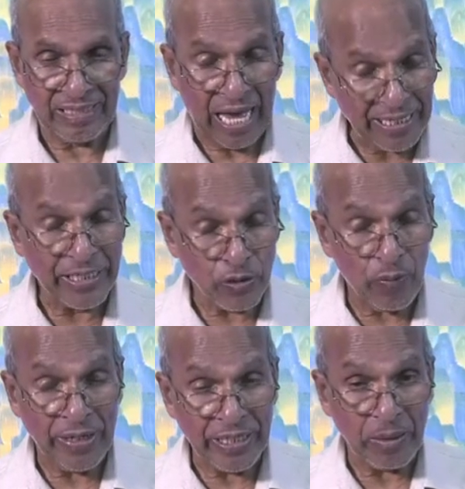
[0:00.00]
That is
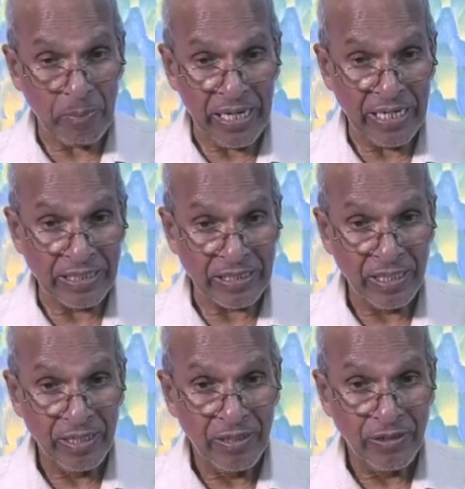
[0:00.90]
what it means
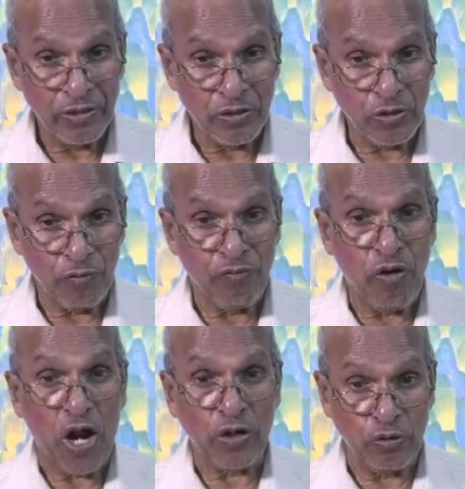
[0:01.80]
to
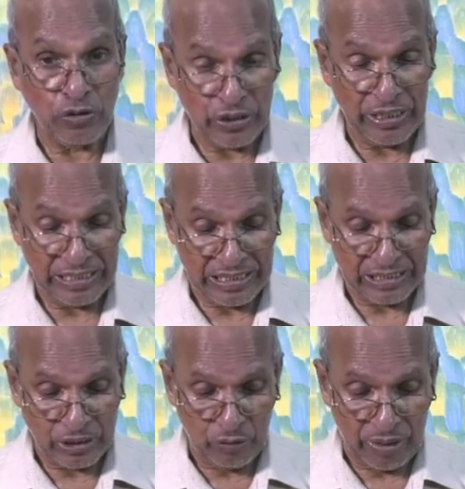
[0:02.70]
follow
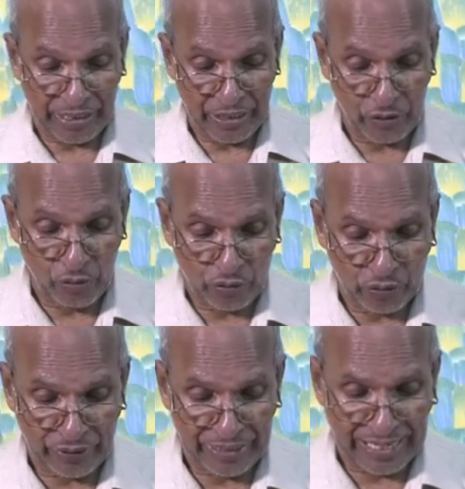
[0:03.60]
Jesus. You are a new
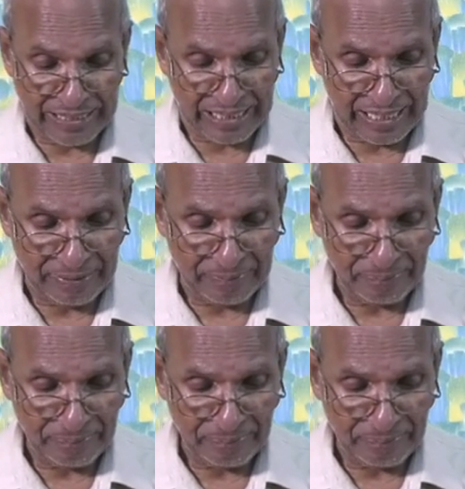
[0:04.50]
creation.